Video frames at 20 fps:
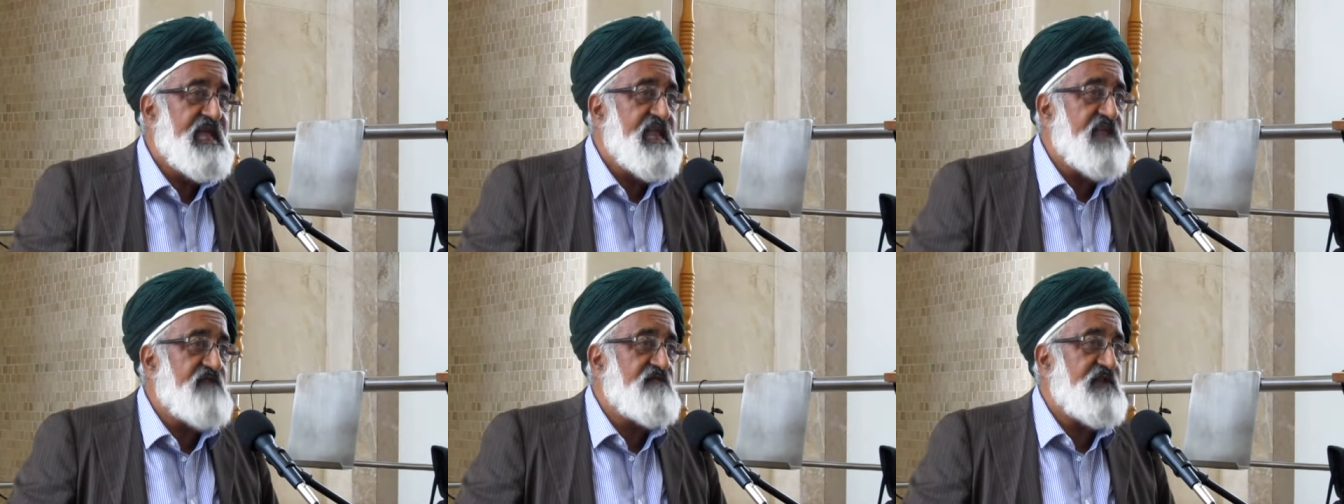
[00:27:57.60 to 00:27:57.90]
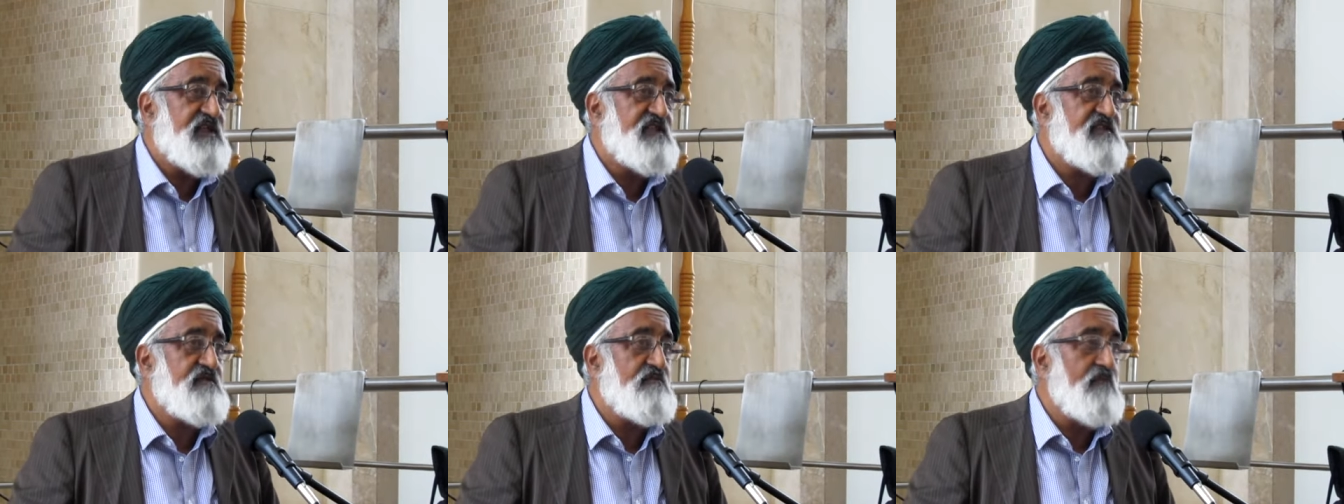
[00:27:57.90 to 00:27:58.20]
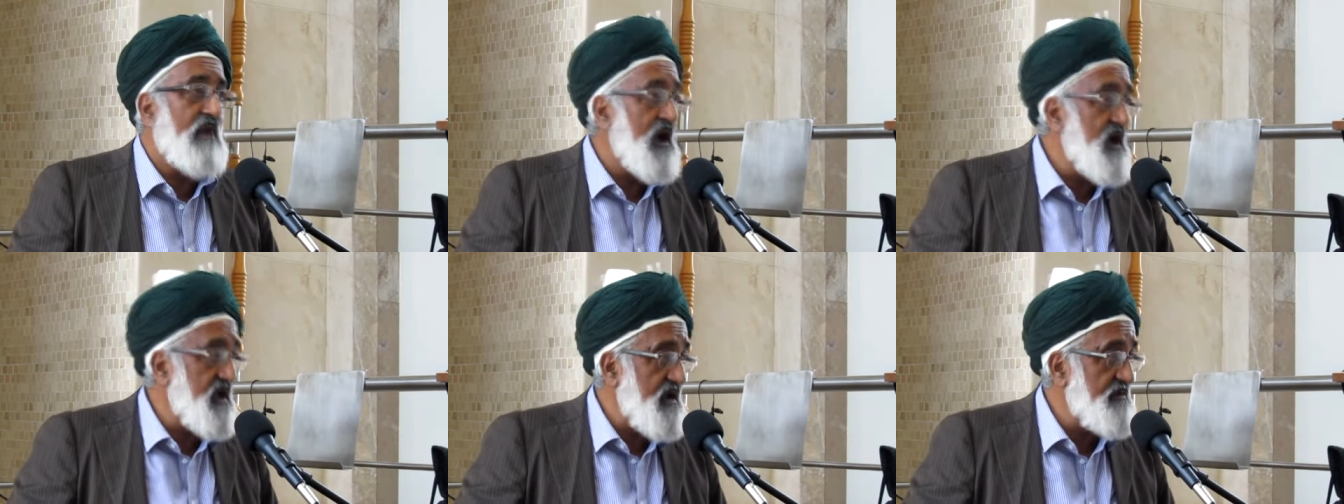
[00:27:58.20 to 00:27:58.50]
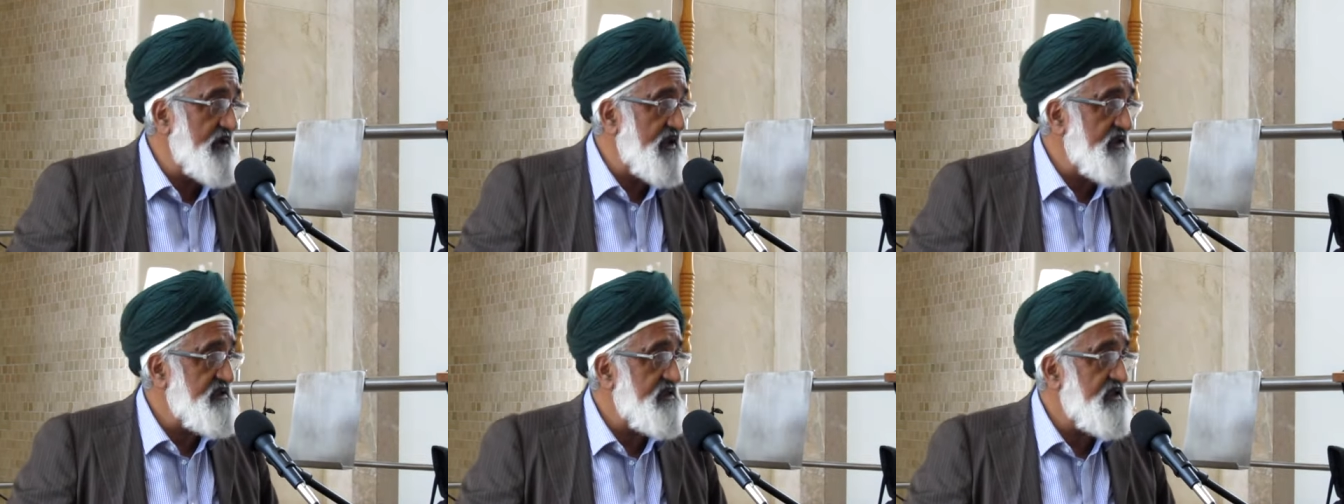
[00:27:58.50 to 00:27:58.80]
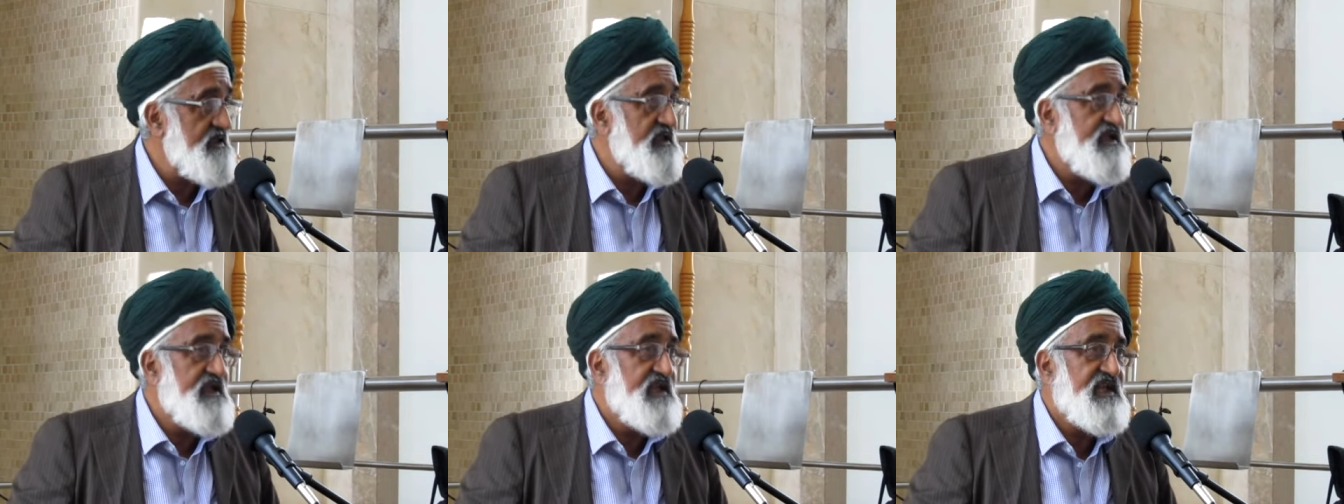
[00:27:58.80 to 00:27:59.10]
If it's
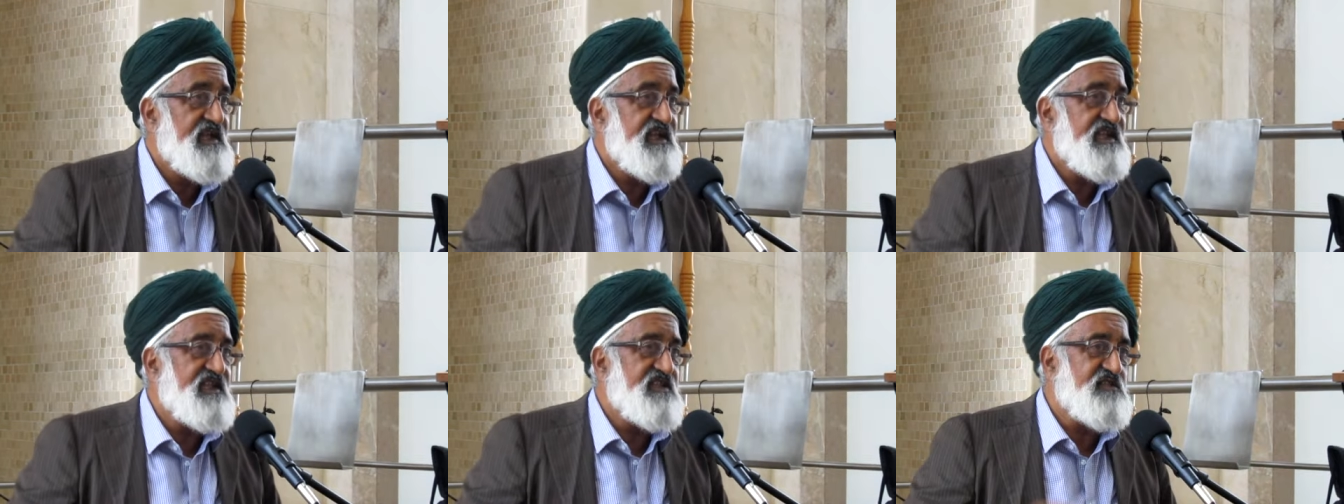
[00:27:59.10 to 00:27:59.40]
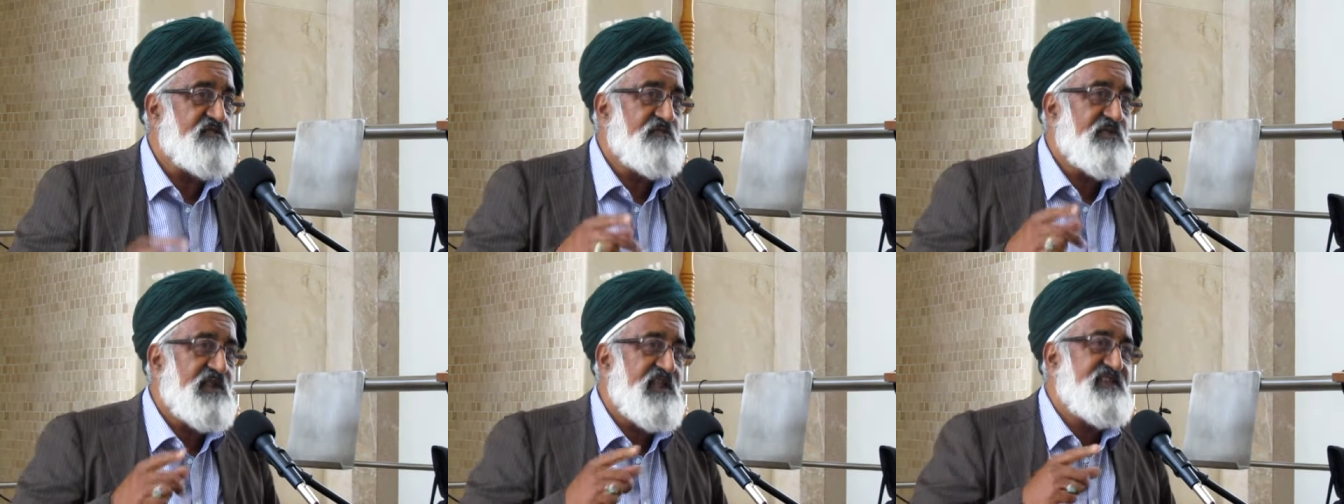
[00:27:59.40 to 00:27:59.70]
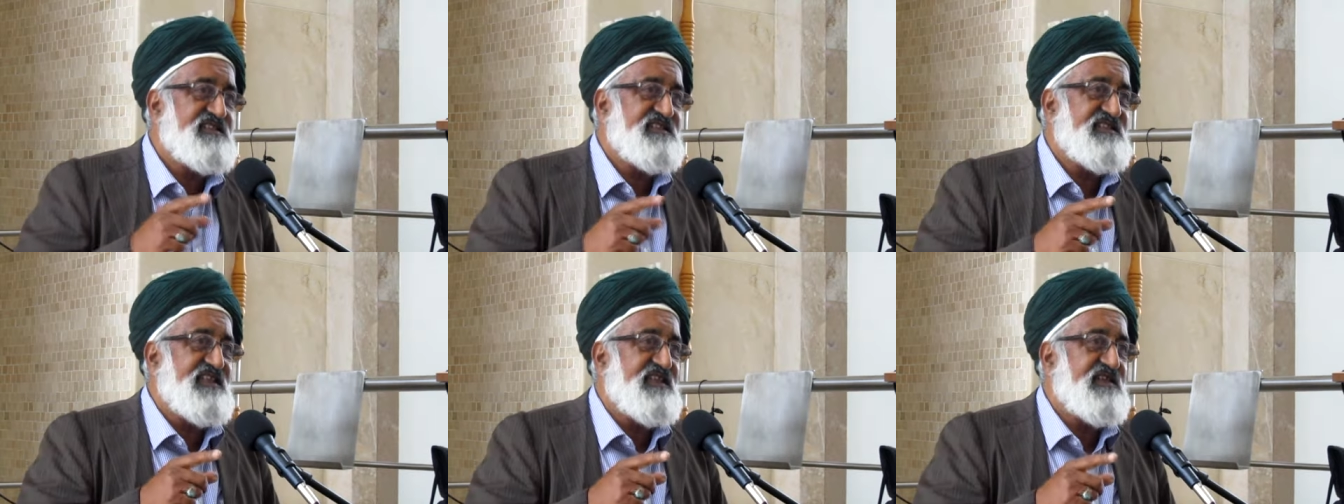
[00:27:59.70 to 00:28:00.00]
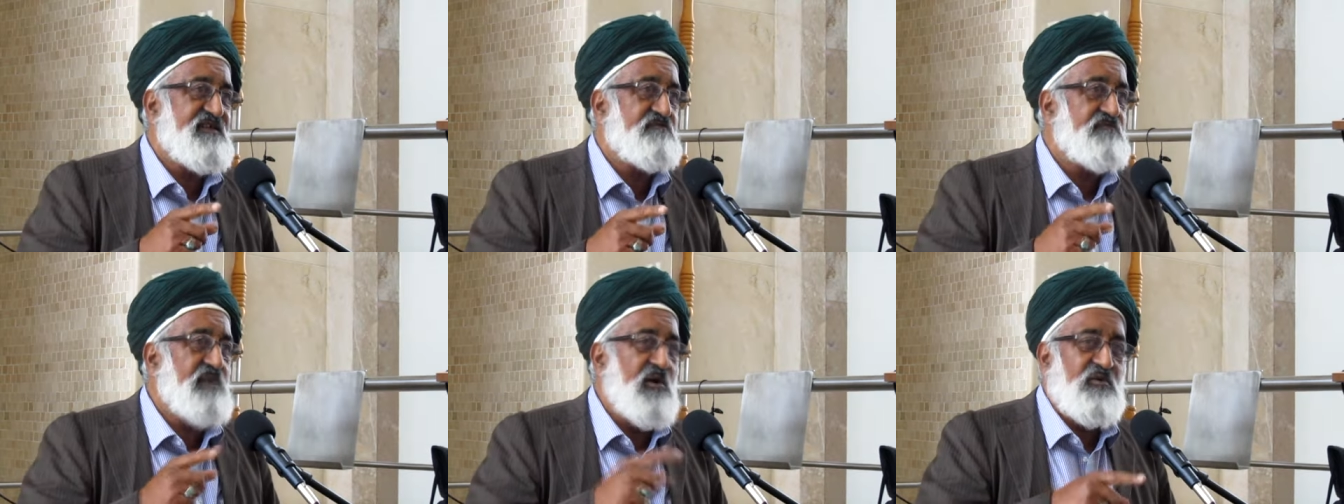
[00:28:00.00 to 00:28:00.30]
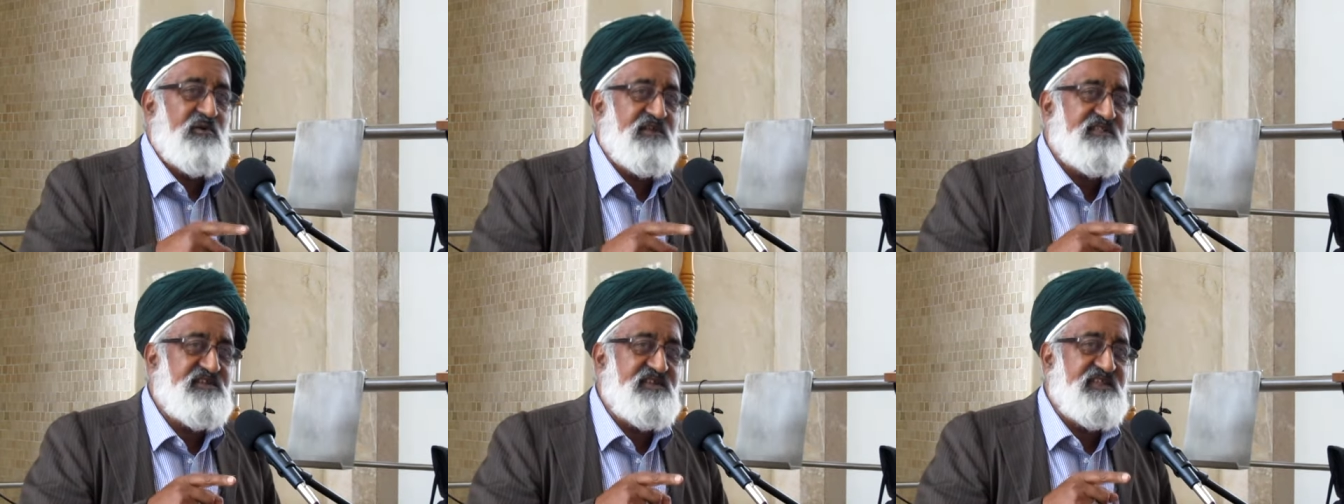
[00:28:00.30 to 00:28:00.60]
mankabat, it's praising
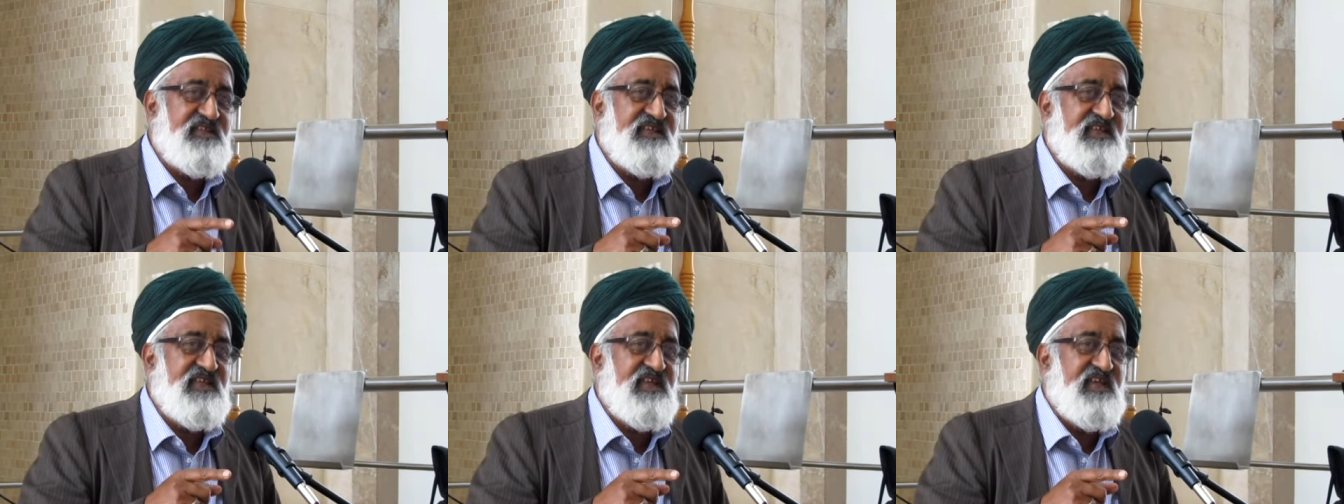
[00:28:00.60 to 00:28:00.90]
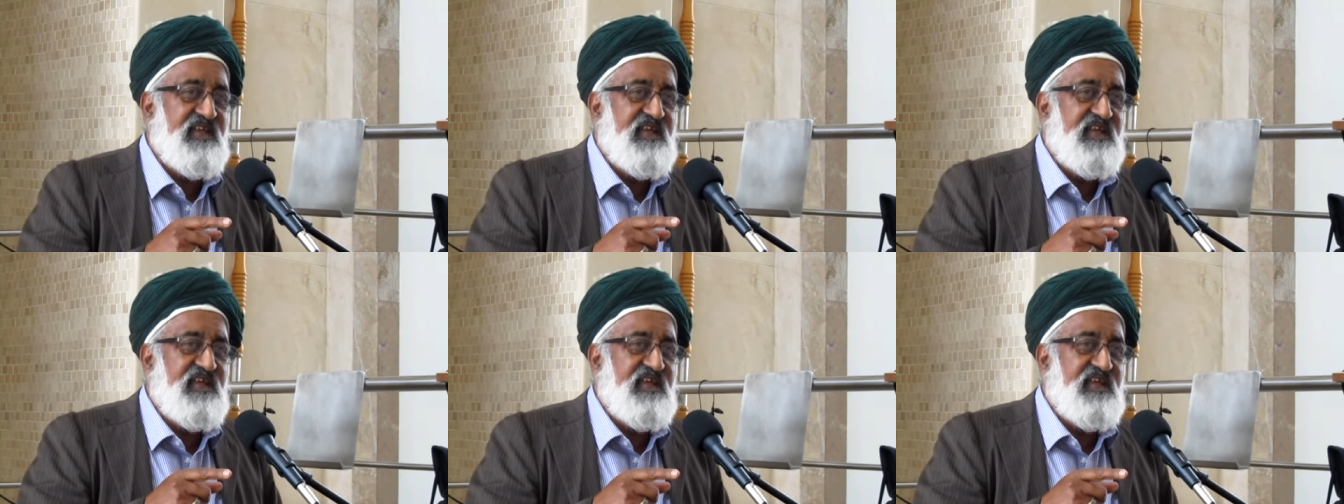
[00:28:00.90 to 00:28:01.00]
poetry